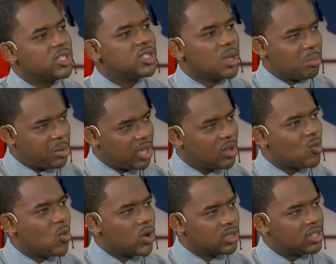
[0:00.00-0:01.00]
sipping
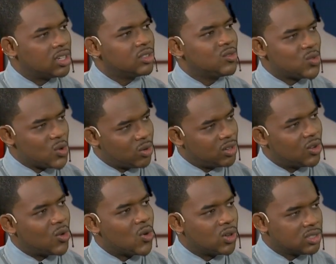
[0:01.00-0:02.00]
water throughout the
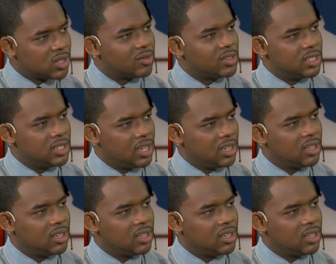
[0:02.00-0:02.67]
course of the day,